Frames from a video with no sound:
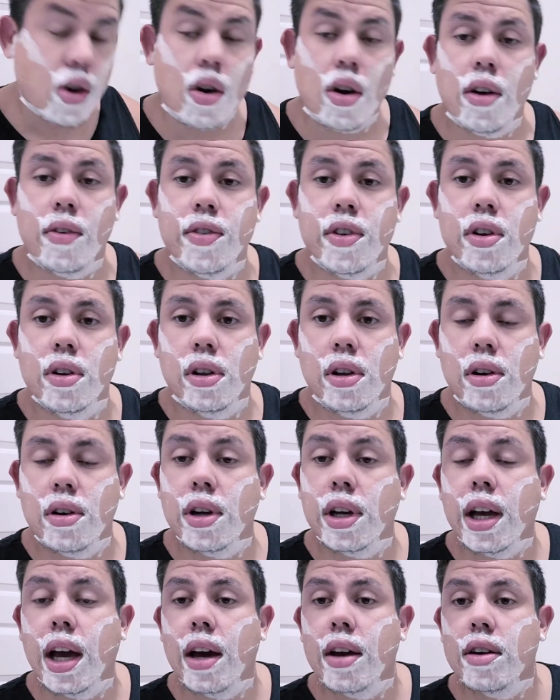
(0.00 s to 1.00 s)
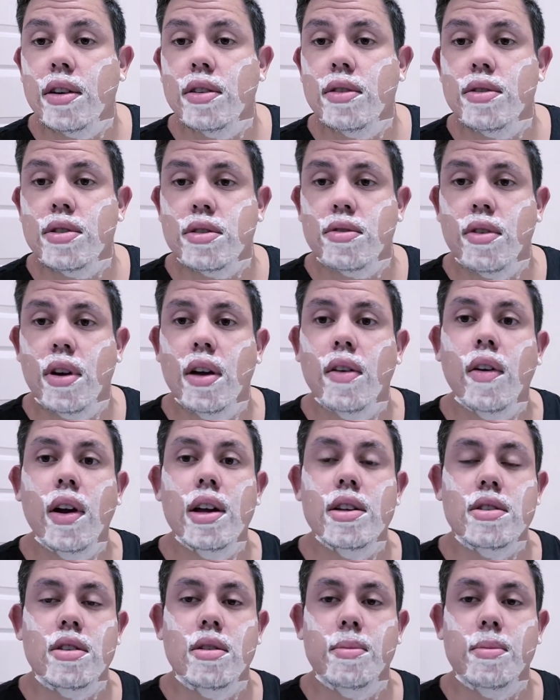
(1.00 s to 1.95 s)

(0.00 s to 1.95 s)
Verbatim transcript: or if you're learning how to do straight razor,